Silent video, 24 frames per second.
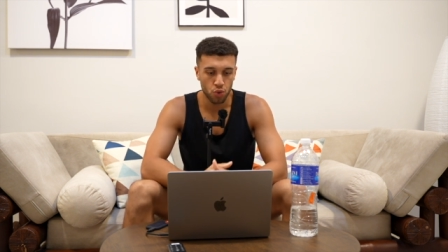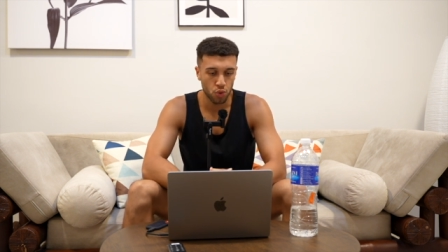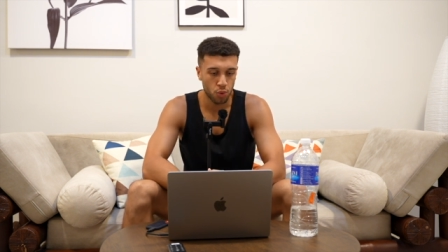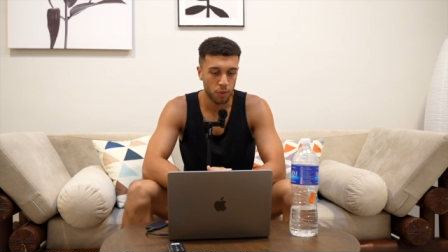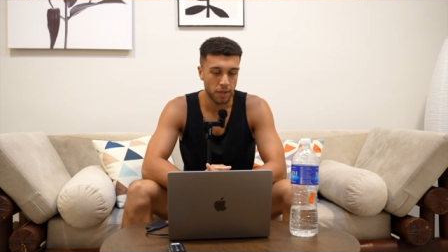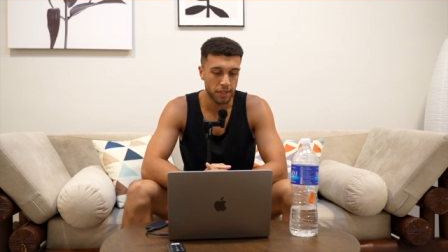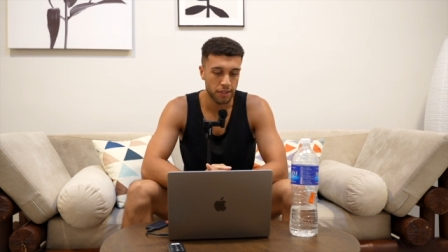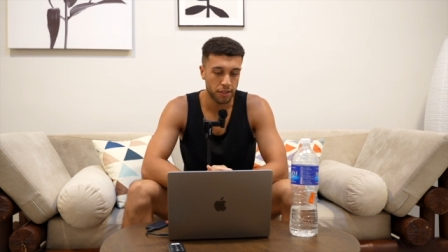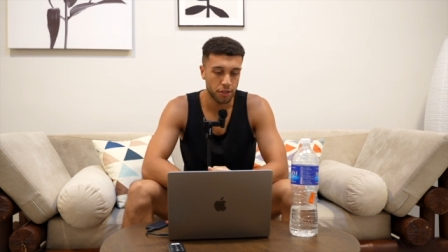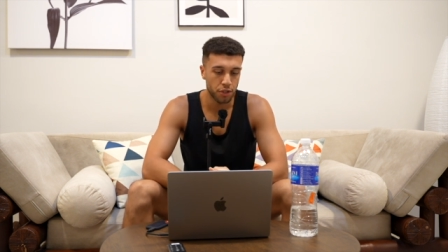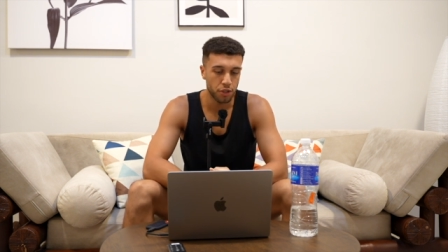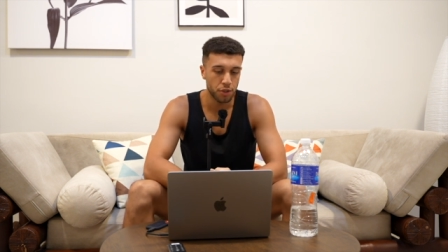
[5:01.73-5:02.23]

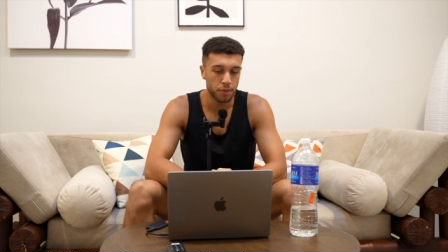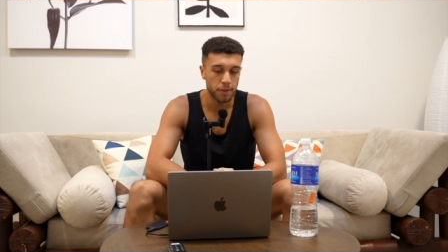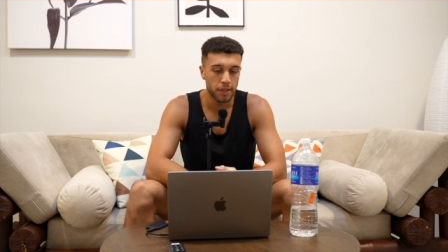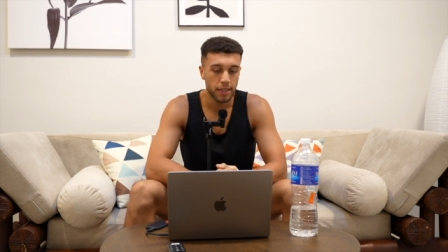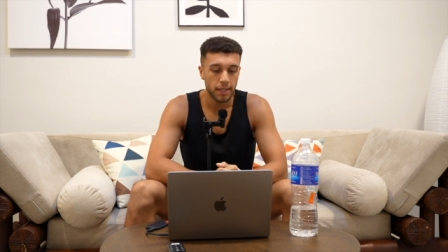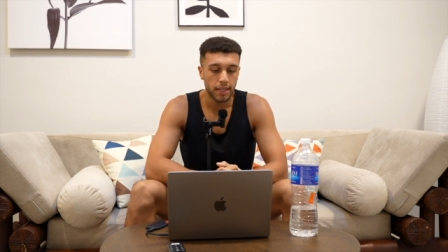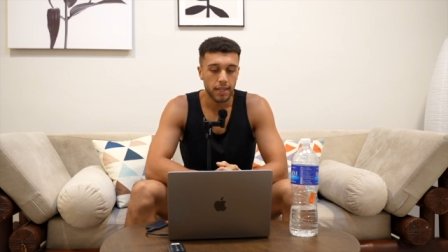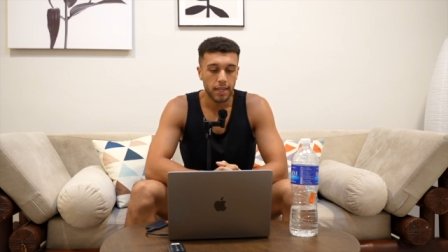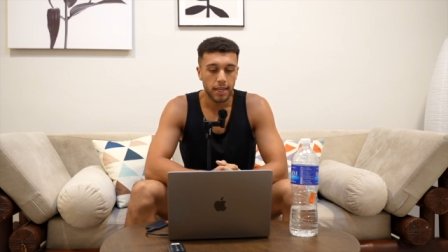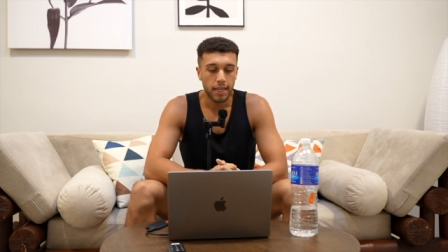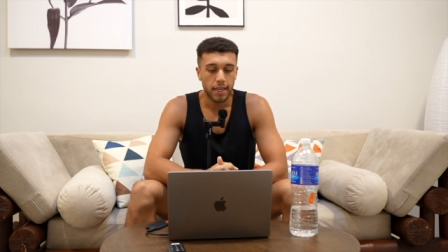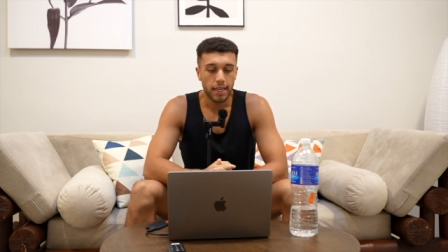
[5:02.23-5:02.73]
always do
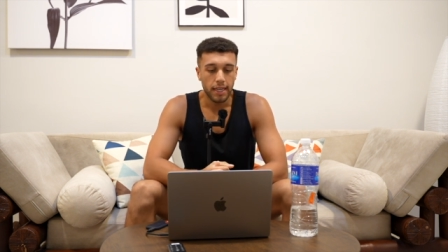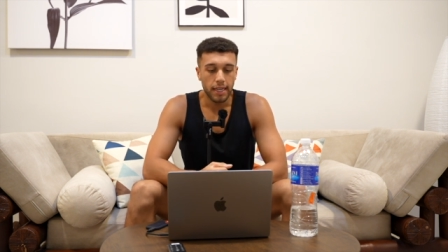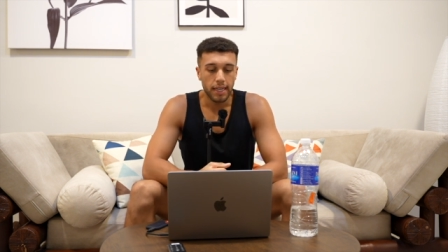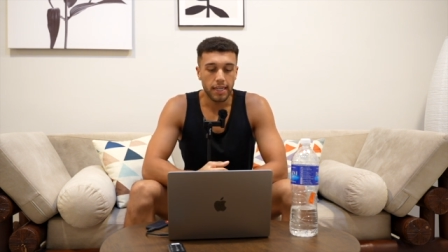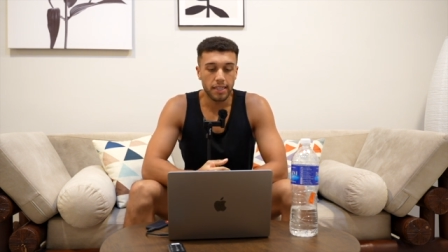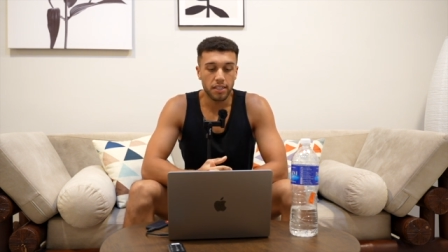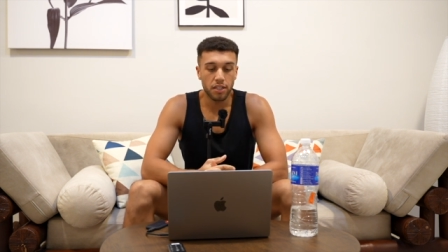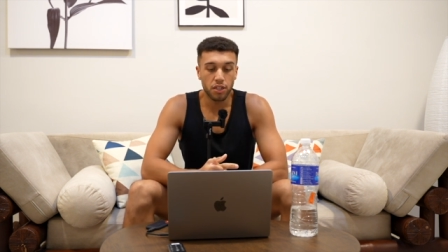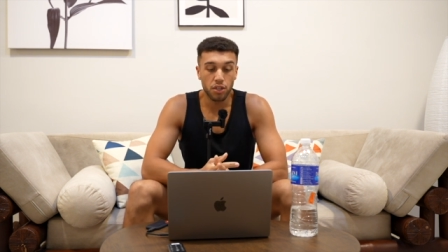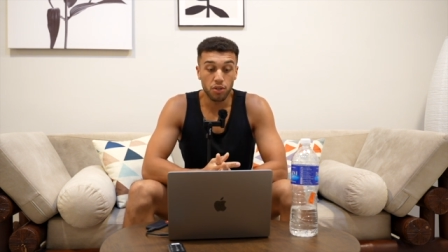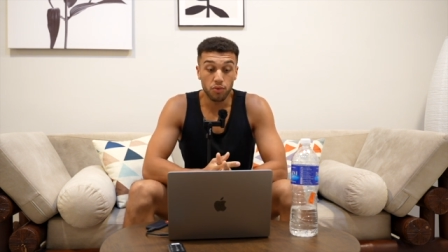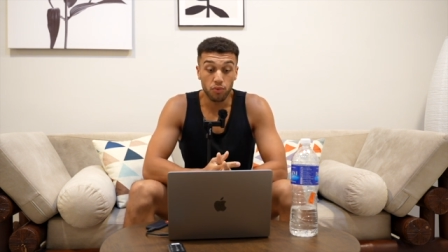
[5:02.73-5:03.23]

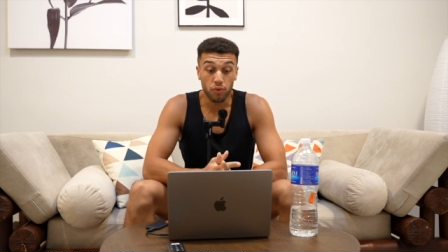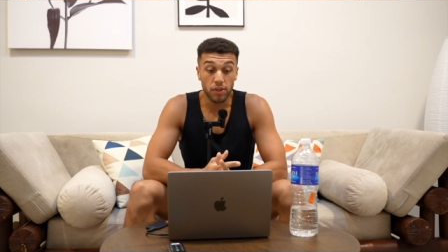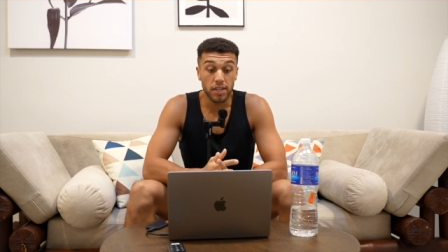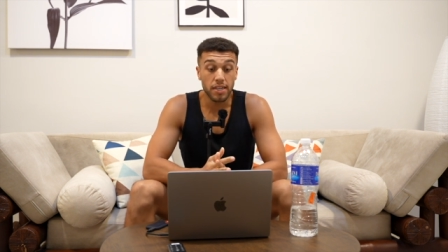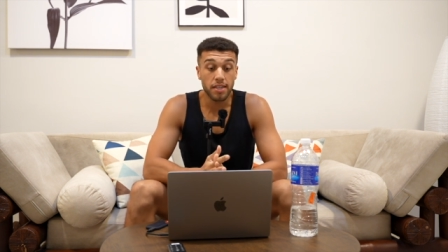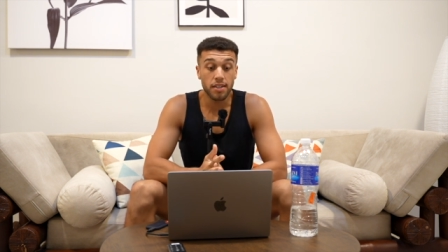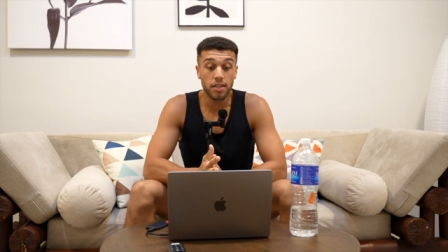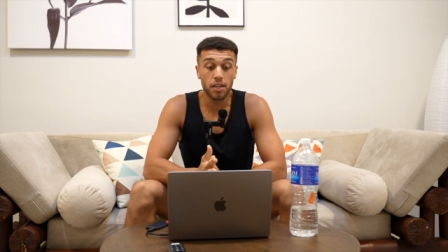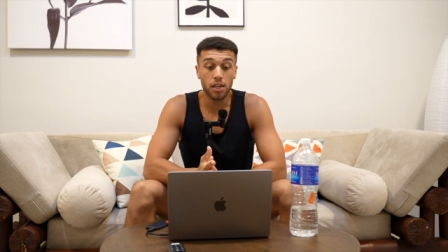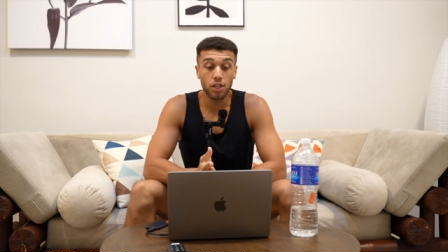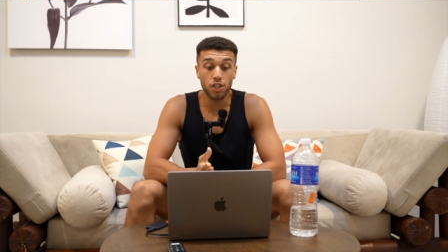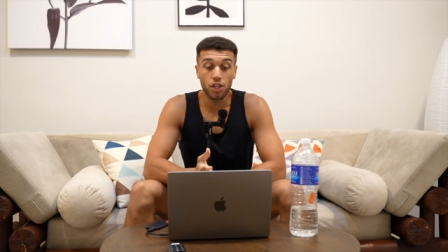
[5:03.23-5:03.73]
is to
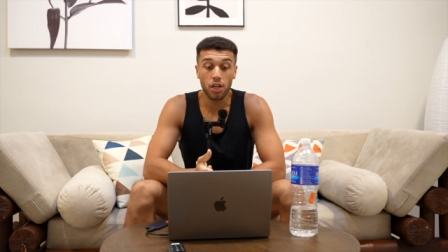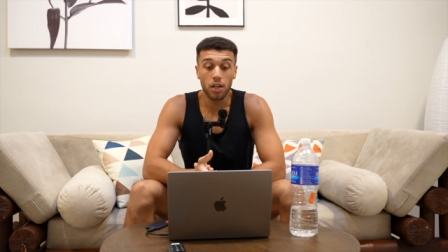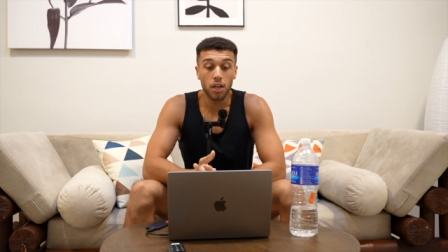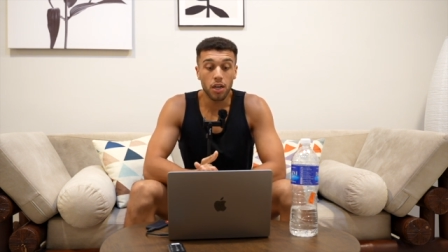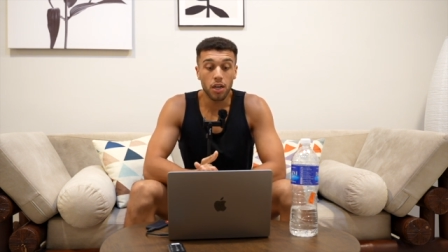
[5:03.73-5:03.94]
research and